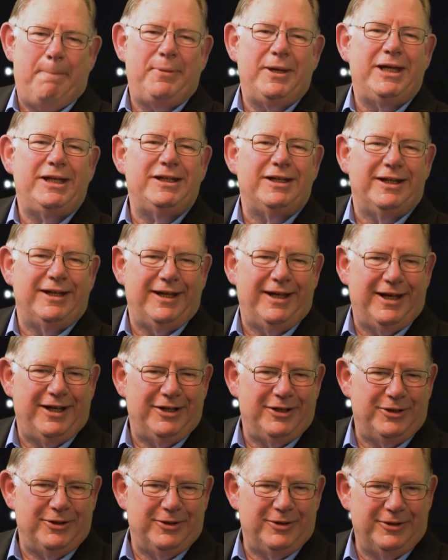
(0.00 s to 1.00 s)
opinion
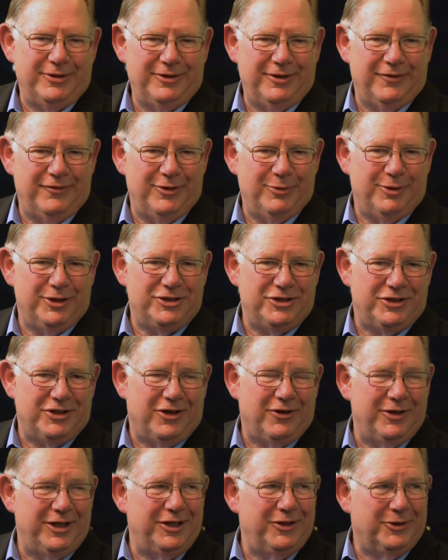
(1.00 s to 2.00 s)
editor of the
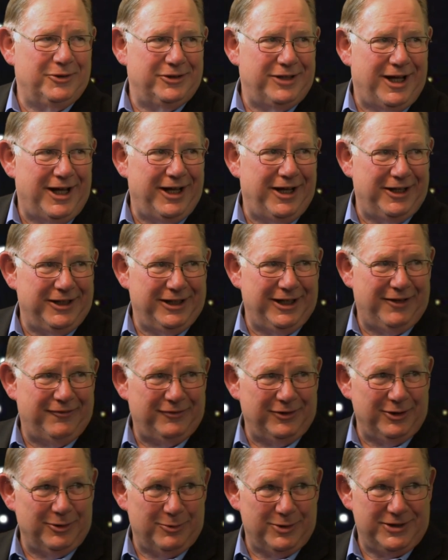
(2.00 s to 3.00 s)
Wichita Eagle, Dion
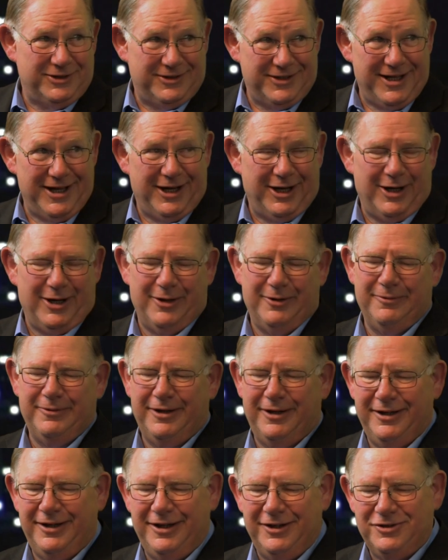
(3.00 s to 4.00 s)
Lefler, was there,
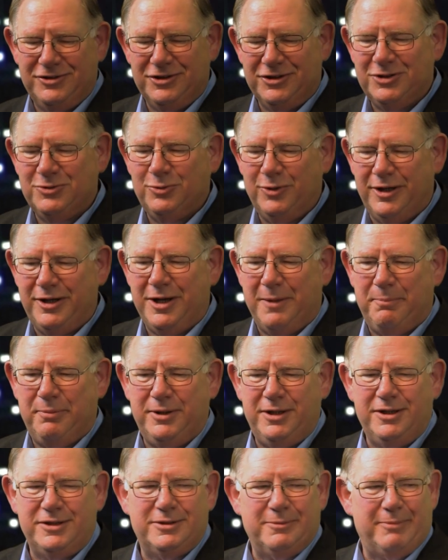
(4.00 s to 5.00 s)
and he had just written a
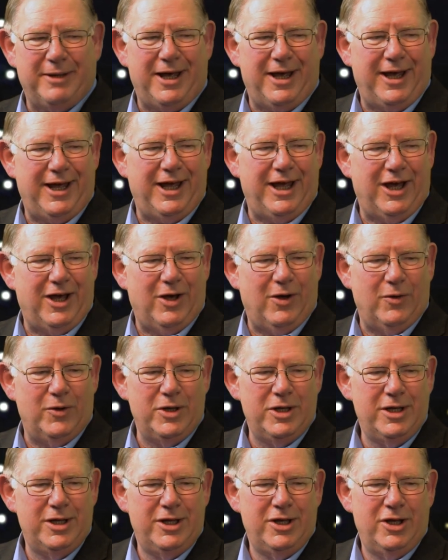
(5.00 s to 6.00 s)
piece about
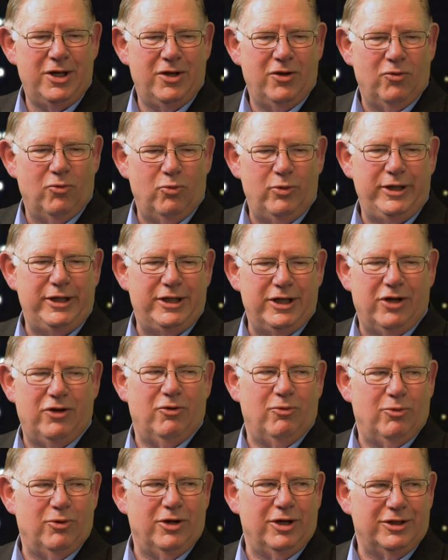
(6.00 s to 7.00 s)
how we
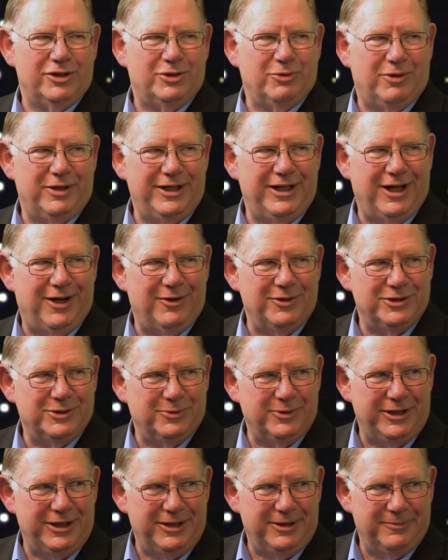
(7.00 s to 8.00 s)
don't work 20 hours
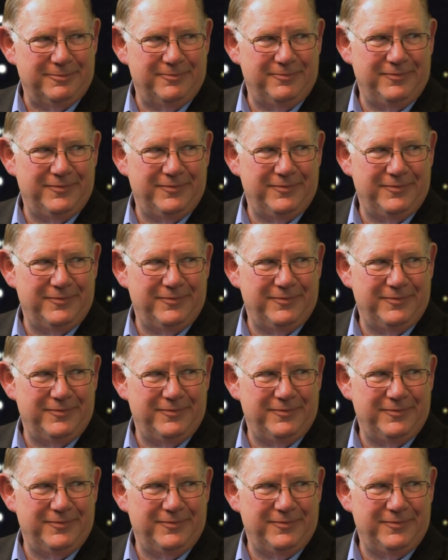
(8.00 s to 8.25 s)
a week.